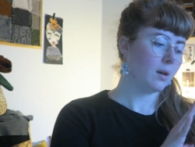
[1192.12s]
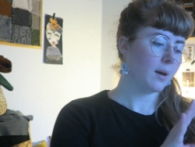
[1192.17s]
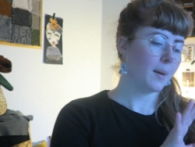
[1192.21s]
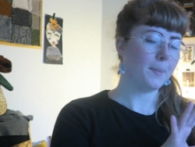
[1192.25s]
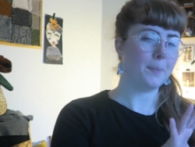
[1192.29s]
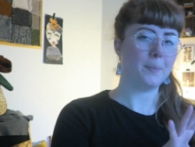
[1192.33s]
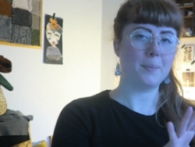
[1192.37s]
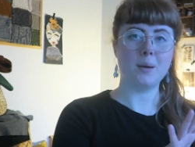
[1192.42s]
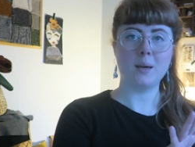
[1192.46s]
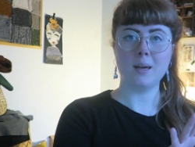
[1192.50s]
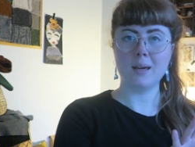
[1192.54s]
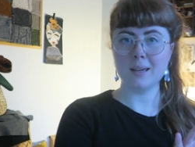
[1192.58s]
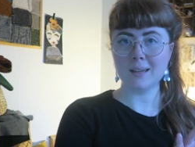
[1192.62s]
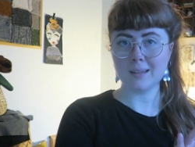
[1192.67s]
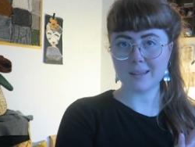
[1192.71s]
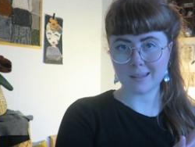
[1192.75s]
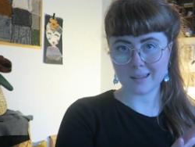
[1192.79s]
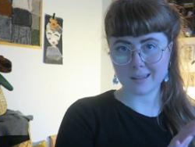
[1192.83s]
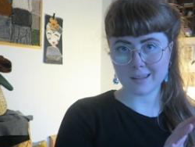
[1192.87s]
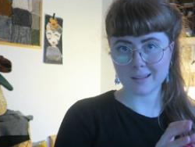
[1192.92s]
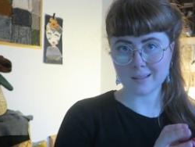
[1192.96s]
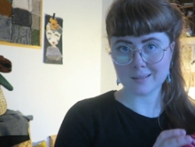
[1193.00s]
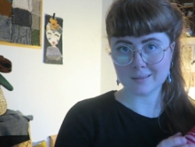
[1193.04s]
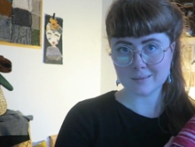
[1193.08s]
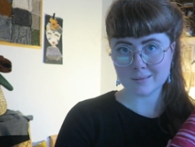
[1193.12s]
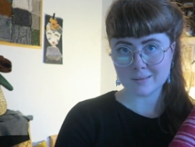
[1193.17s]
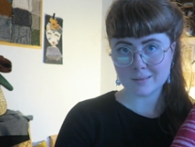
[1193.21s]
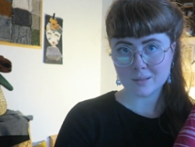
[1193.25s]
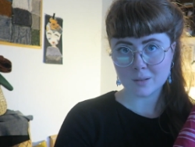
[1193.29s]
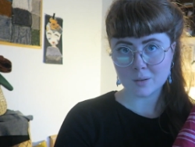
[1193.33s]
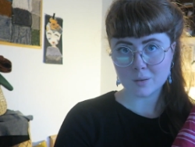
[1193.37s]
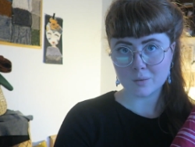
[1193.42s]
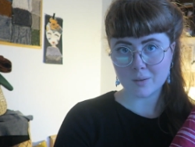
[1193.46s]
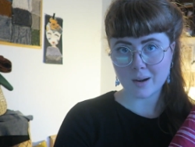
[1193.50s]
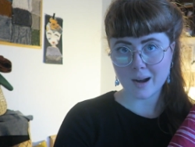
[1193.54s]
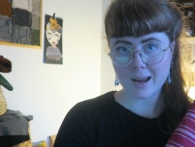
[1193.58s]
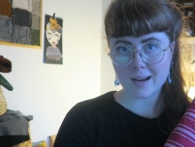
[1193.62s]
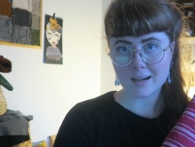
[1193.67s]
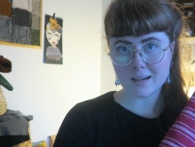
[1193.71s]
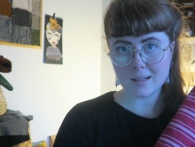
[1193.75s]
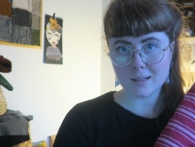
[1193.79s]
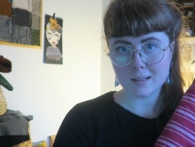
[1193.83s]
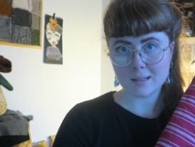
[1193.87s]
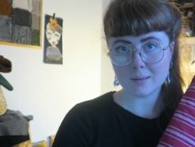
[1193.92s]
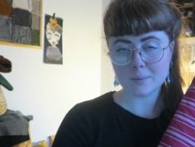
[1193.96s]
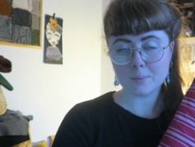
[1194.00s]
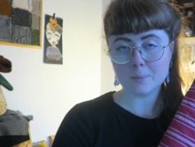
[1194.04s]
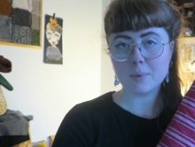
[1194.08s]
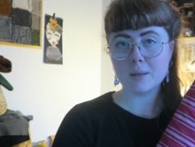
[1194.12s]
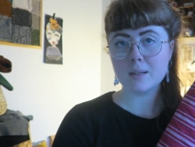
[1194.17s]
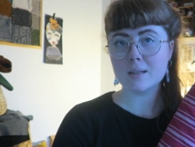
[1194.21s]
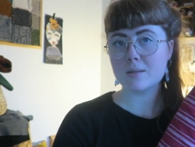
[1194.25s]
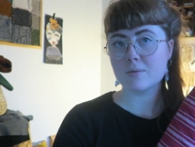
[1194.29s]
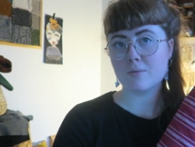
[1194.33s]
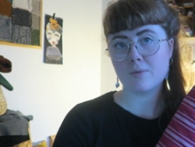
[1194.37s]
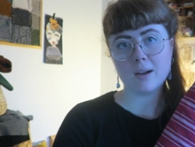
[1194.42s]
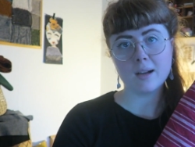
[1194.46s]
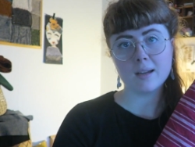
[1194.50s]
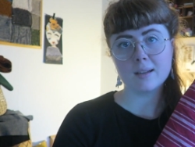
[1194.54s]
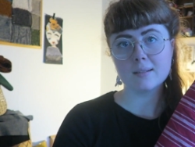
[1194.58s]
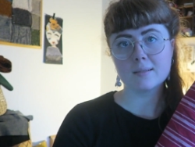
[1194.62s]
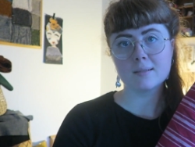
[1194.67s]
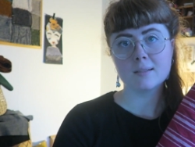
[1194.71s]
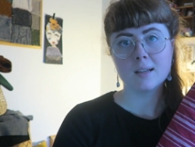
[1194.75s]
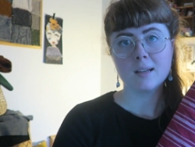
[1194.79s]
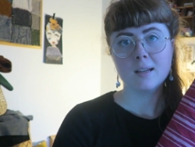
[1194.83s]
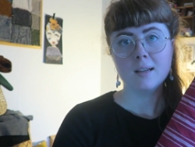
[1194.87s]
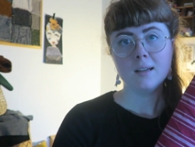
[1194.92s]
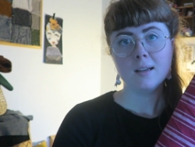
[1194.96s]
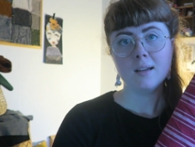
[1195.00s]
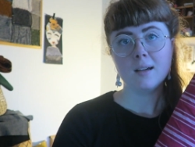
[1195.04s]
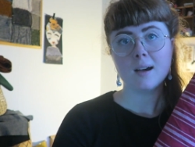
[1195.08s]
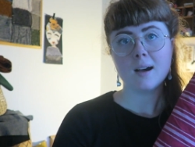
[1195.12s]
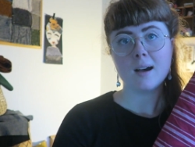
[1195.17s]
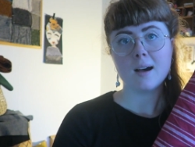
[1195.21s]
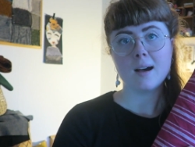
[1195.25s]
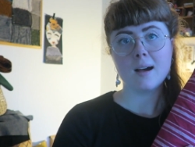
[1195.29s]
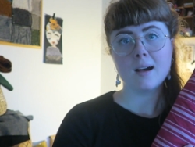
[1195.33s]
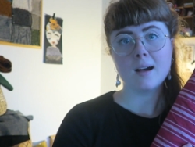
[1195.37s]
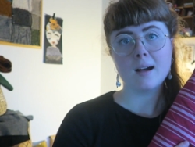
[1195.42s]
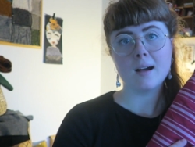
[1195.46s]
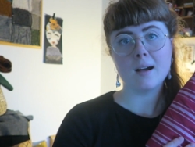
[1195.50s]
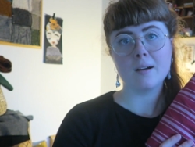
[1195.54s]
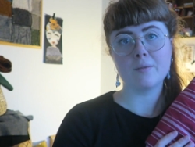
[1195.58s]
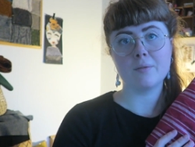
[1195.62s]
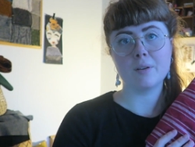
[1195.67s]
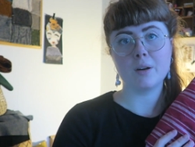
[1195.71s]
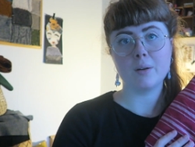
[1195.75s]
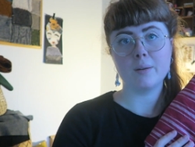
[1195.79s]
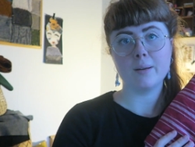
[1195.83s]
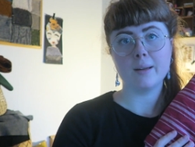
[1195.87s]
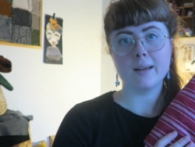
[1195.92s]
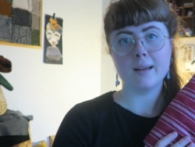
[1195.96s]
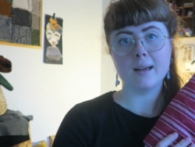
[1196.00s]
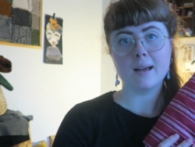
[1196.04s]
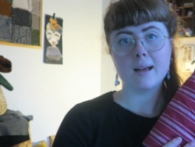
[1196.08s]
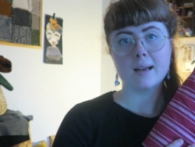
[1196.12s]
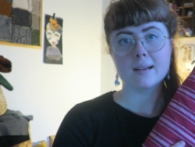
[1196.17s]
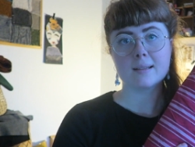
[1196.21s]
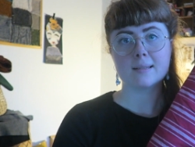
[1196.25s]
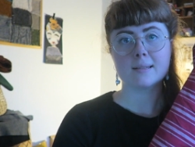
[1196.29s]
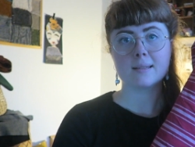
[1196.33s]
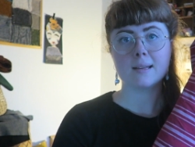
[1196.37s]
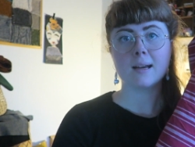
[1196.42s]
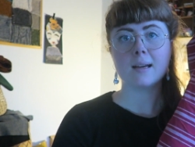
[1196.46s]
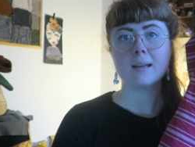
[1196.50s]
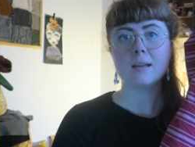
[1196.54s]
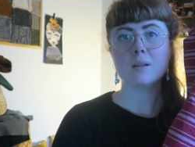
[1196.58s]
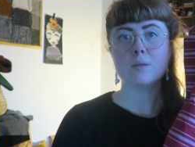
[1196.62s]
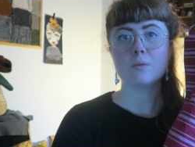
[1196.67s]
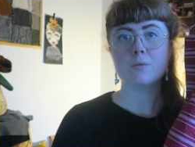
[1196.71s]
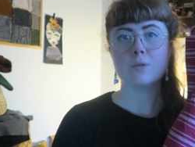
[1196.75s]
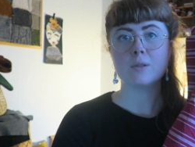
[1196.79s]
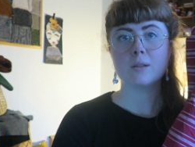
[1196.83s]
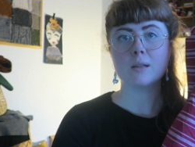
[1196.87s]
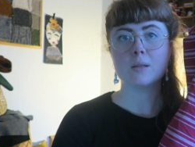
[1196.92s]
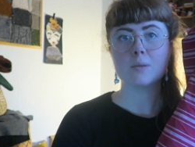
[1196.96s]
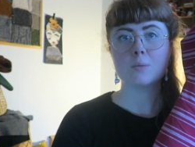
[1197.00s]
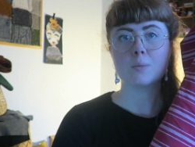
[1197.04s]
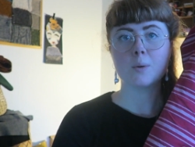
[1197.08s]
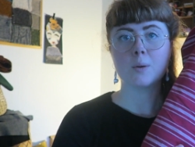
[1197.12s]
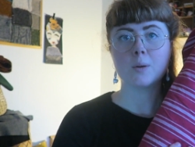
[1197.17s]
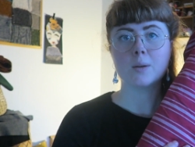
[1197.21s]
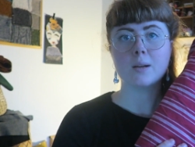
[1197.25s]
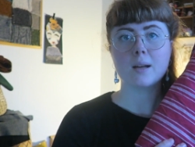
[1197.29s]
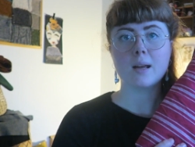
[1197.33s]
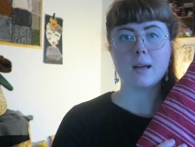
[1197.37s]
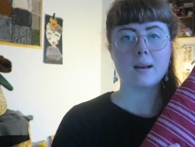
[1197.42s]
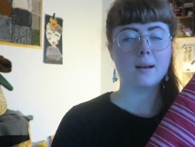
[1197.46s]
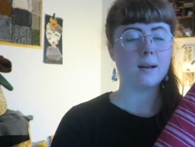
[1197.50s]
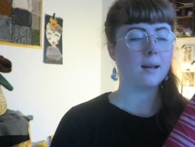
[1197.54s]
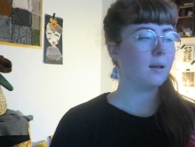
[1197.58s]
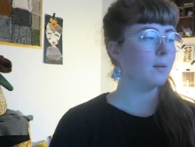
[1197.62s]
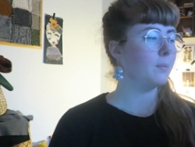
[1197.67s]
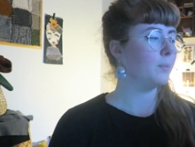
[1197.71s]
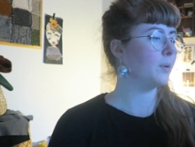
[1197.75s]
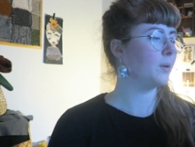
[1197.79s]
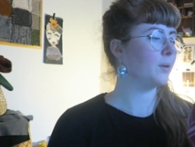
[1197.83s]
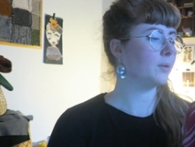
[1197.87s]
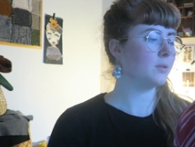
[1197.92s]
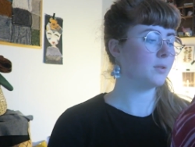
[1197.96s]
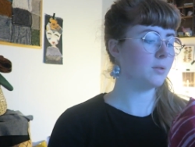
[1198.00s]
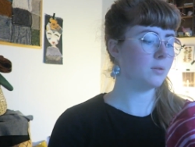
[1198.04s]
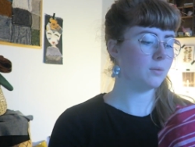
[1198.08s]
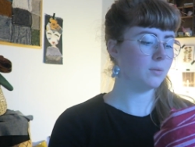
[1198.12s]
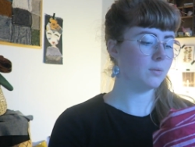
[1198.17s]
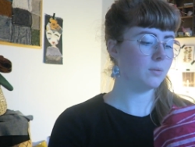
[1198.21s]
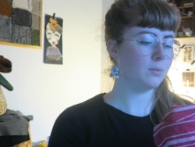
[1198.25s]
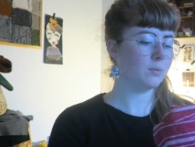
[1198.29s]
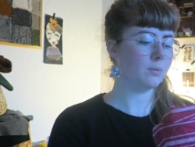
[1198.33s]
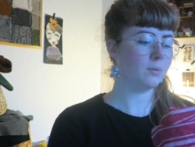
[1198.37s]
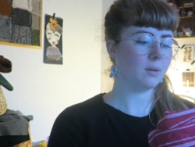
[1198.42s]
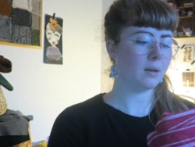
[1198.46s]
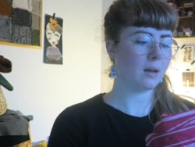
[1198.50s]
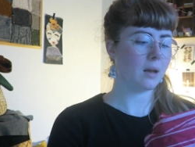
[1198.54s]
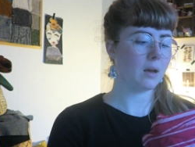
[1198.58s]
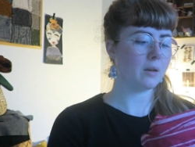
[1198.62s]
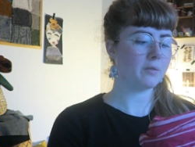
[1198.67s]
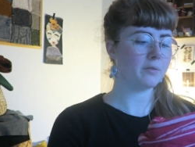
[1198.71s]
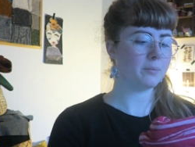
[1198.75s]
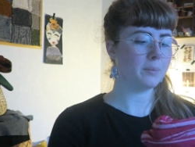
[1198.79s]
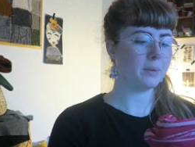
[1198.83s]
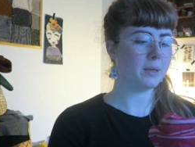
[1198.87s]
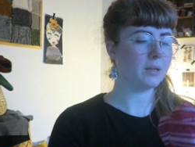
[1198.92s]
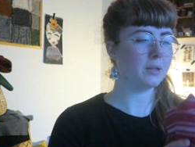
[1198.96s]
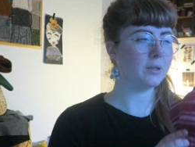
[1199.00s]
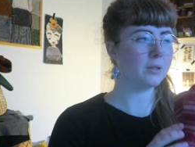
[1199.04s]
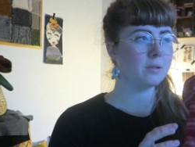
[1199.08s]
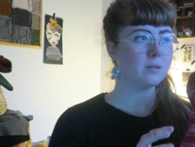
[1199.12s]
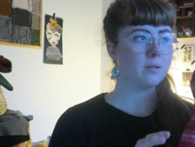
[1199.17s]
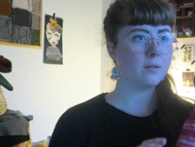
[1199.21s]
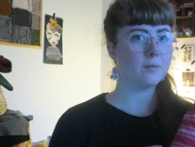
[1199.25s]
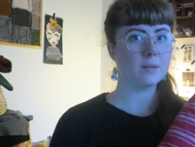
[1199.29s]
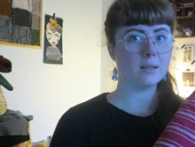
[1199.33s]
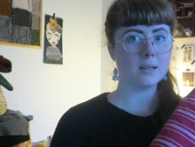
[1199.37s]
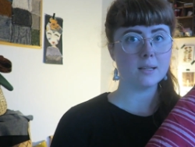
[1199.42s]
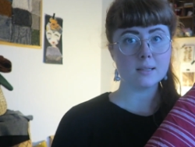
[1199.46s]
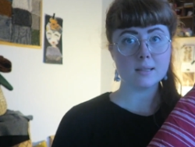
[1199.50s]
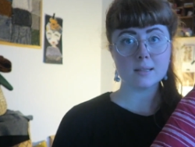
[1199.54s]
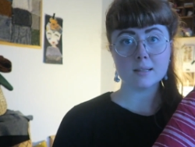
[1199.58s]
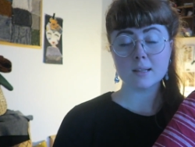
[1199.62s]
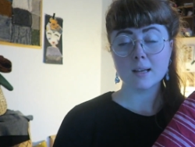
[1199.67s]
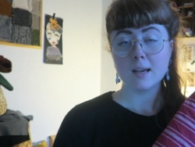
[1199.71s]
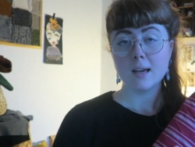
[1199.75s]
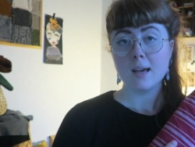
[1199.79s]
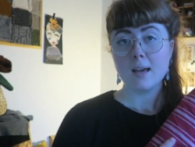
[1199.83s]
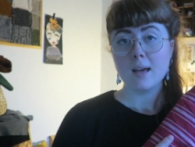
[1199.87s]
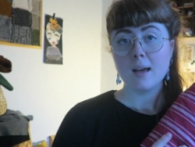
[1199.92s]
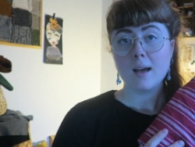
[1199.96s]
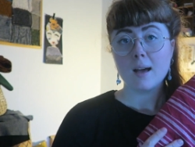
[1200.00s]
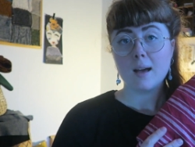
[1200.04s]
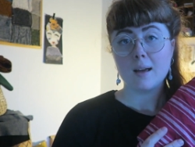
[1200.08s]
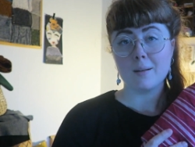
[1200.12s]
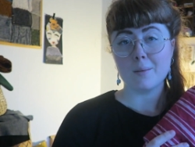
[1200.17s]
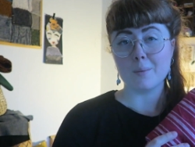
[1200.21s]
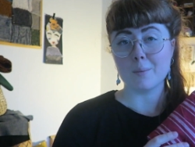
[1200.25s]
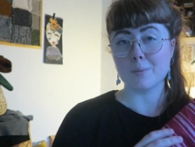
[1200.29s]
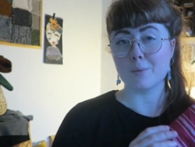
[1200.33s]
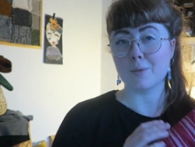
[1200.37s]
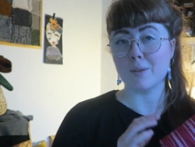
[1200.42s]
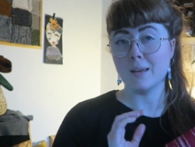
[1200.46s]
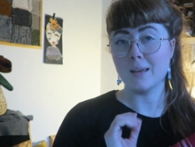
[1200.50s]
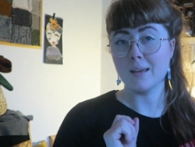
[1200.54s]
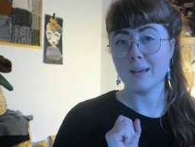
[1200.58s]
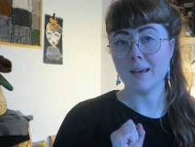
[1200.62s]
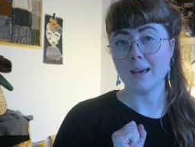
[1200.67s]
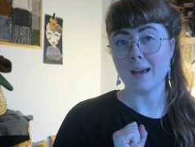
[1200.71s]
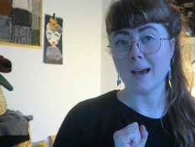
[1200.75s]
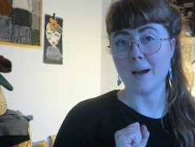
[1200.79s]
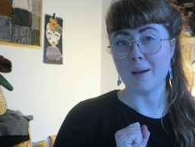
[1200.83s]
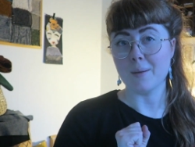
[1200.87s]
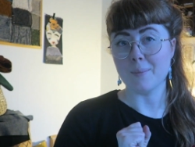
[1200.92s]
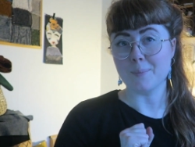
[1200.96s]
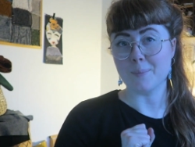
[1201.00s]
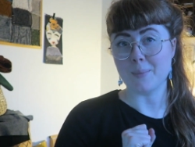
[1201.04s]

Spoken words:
a pink red, but it's fine. I'm very excited for this one, and I bought 2.5 meters of this, and I'm thinking I